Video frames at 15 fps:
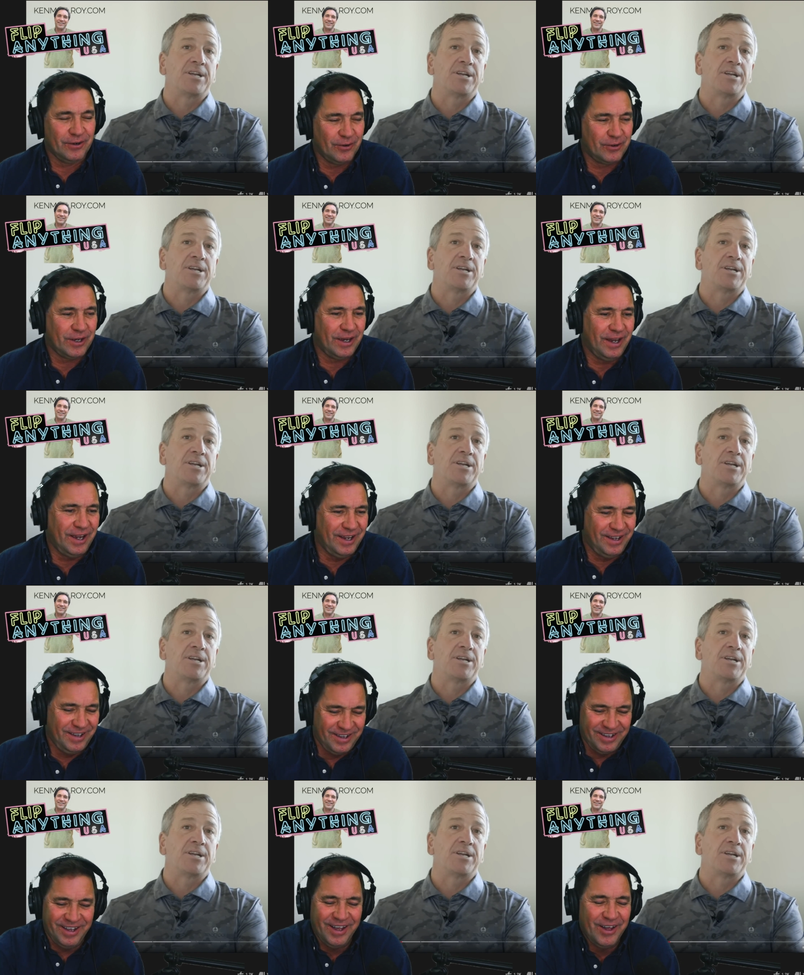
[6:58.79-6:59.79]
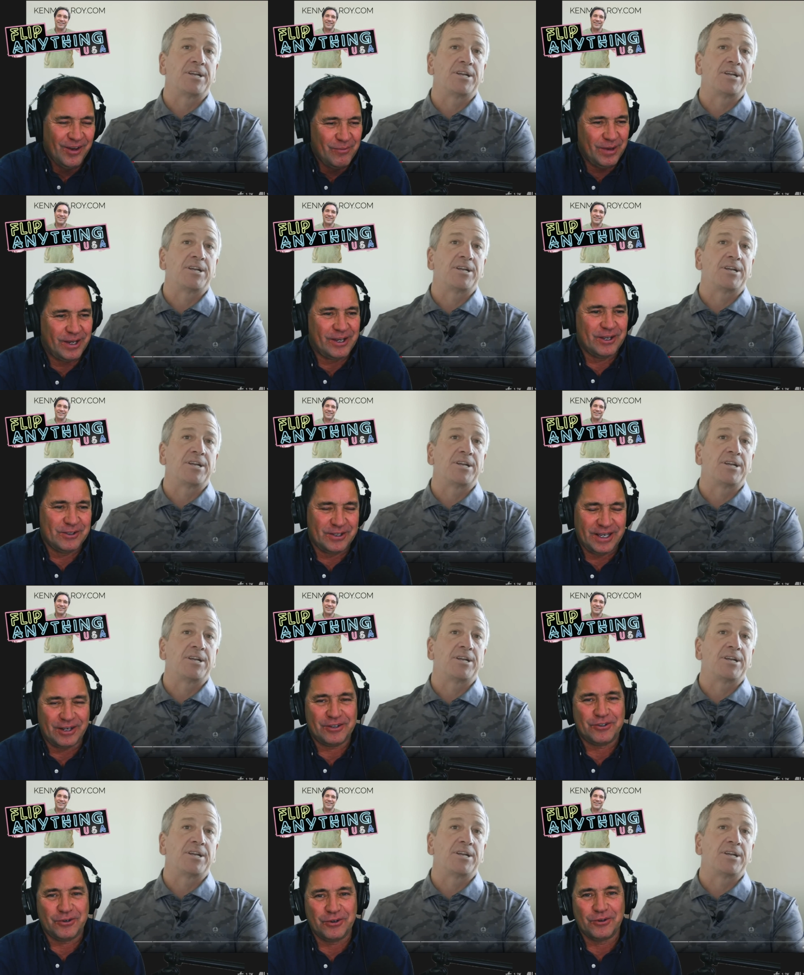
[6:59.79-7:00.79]
Speaker 1: okay, because
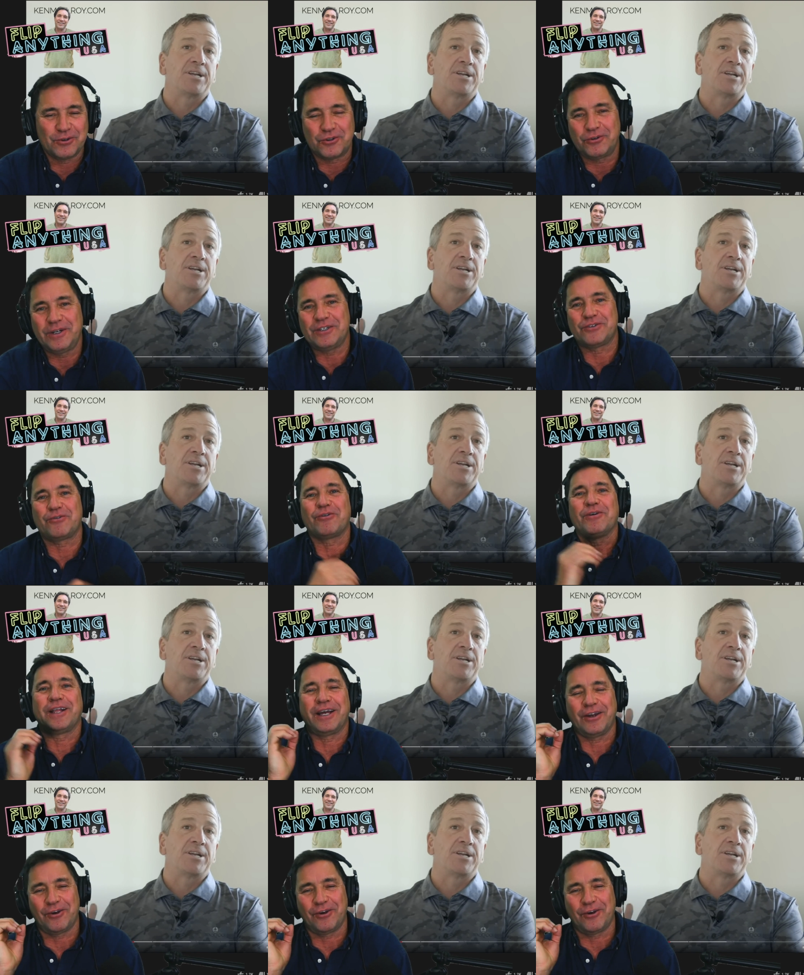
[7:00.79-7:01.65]
that tree, those trees grow like